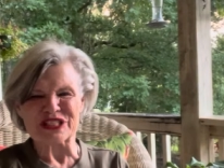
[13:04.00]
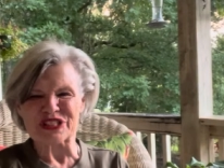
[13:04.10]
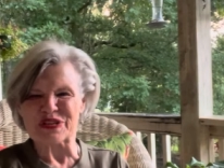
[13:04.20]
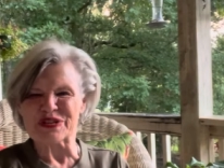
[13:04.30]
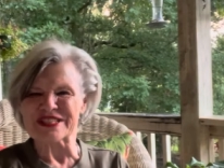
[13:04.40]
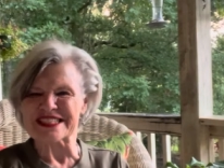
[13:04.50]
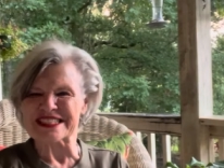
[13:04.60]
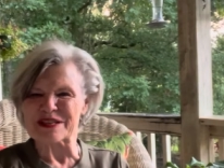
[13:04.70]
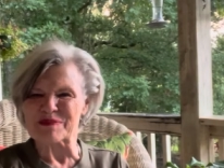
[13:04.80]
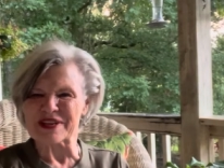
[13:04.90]
So you just
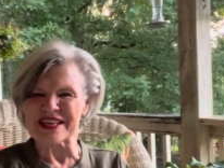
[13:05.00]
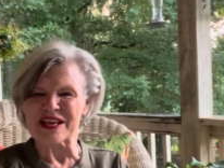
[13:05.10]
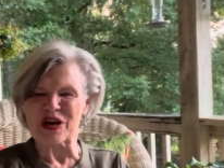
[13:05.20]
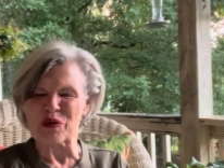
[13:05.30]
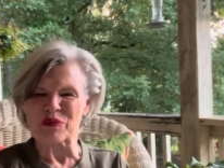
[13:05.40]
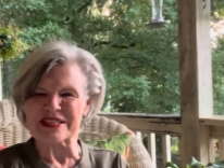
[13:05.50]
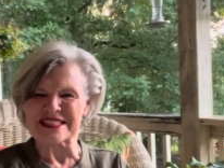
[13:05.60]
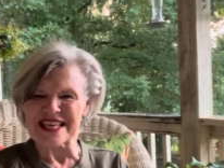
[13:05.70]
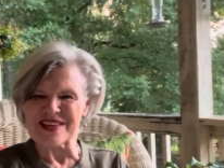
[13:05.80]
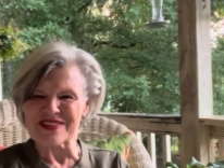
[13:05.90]
simply go
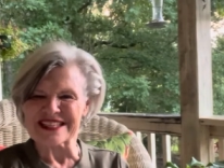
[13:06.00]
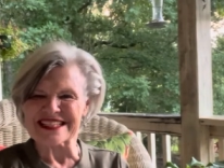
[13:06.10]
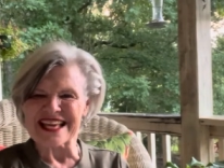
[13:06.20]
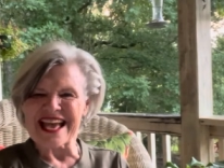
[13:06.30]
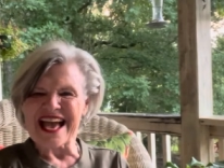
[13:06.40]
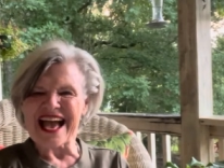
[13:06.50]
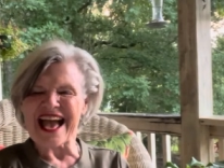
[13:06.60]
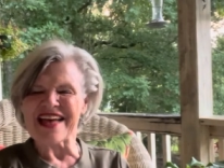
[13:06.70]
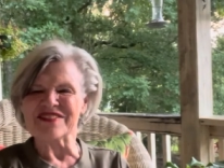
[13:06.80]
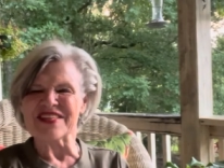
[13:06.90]
receive it
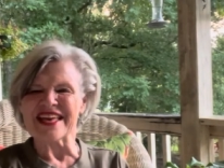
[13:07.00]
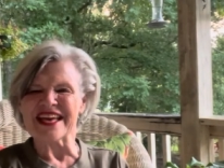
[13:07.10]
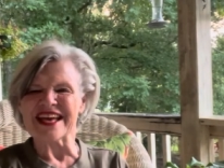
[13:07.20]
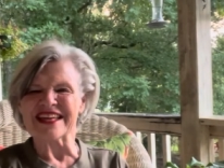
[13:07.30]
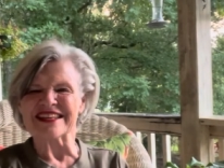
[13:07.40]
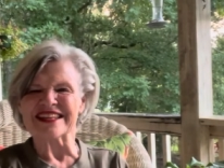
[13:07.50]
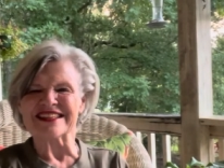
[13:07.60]
and then